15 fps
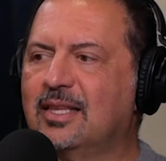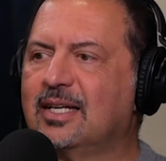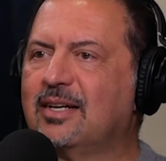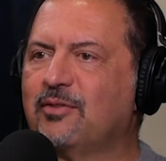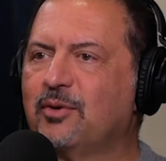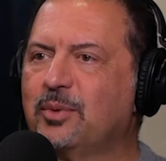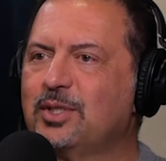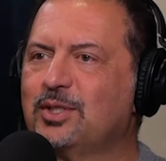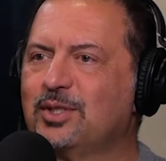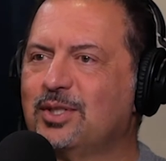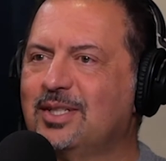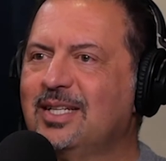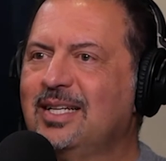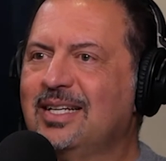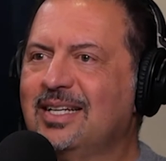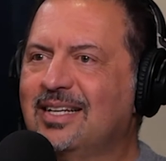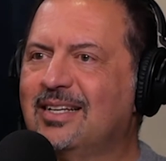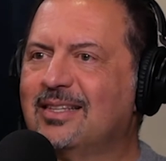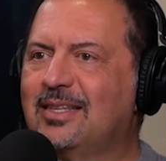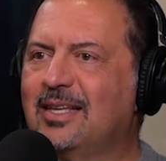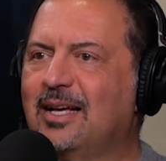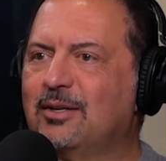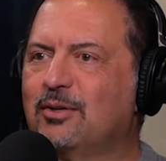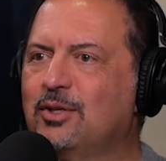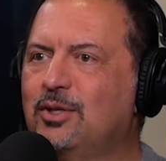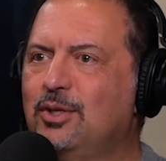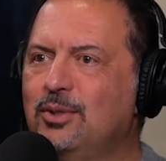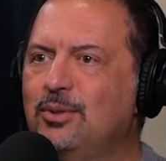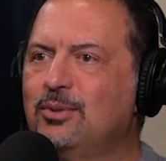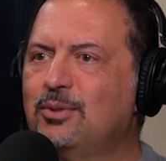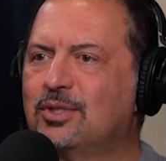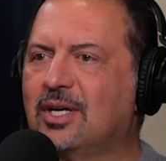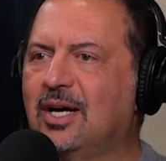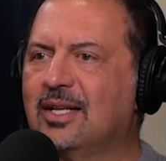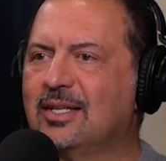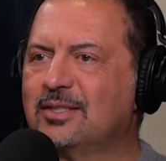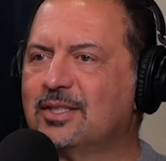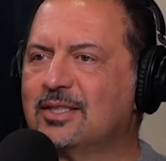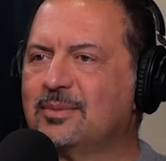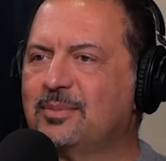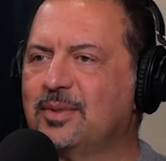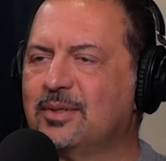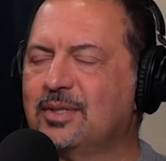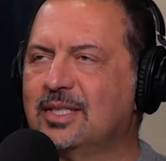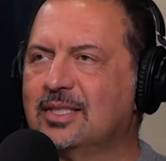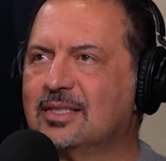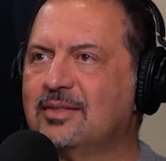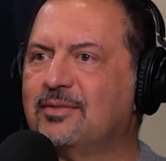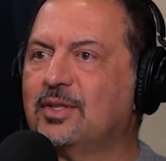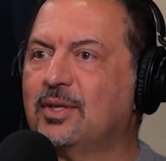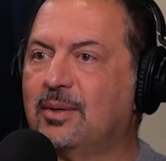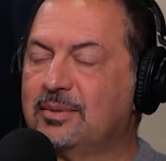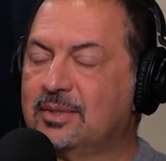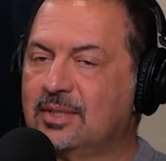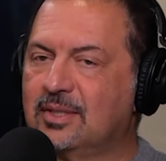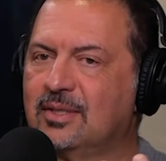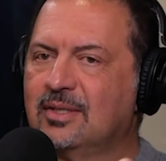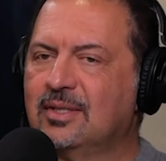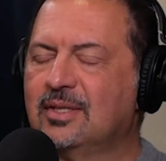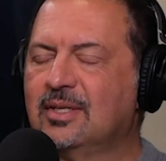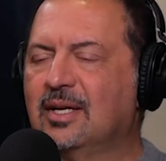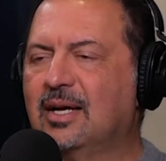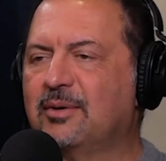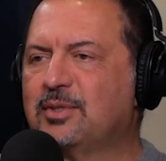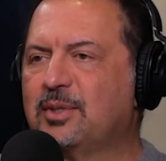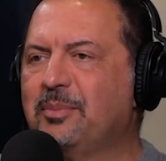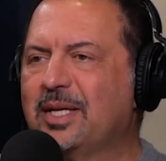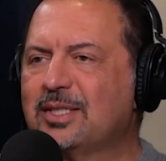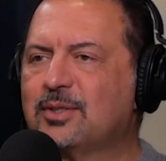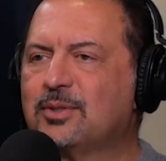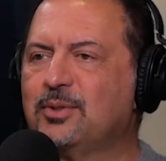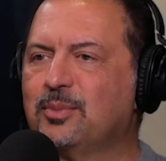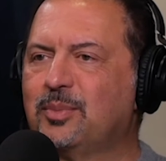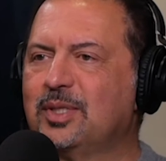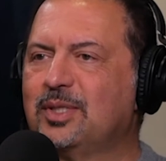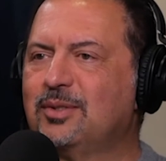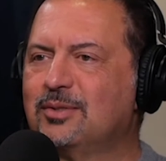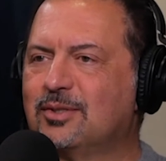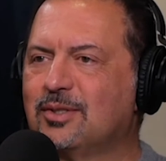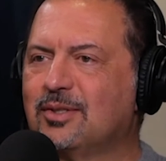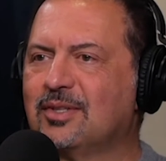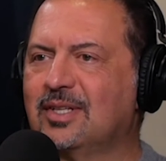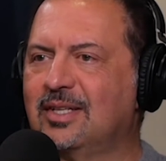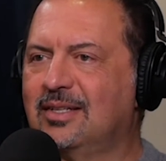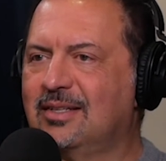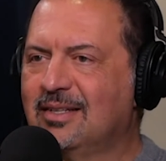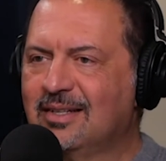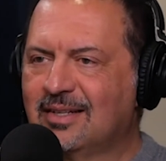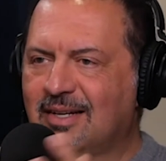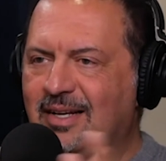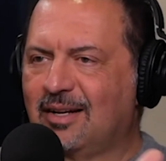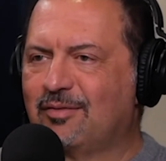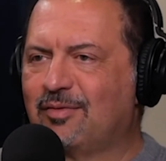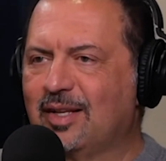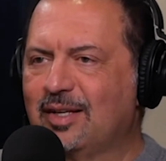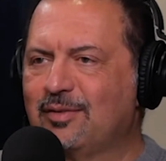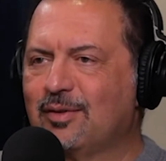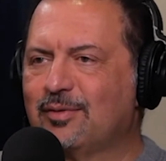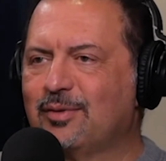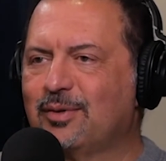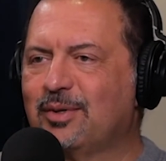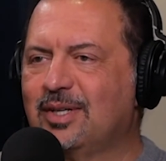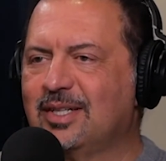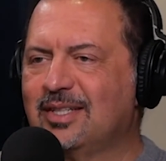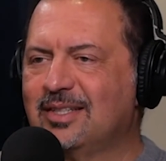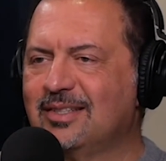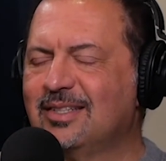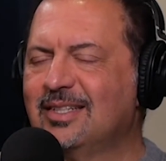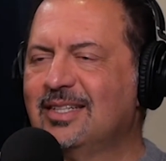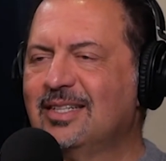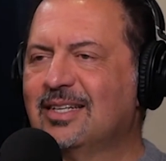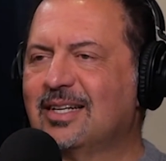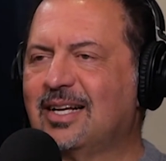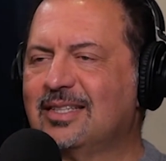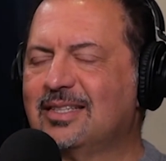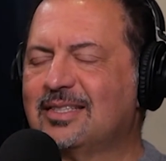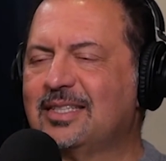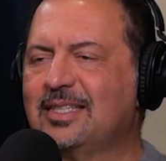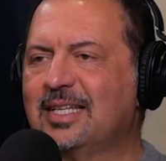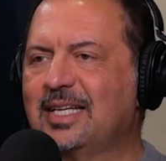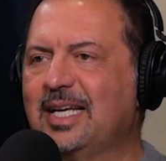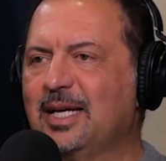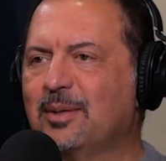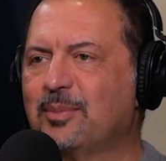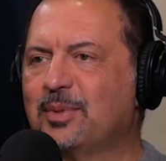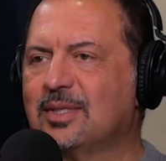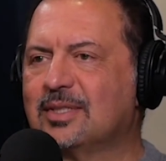think everyone should get that huge college experience, even though I was in med school, but you certainly got a flavor for it and got to see the campus.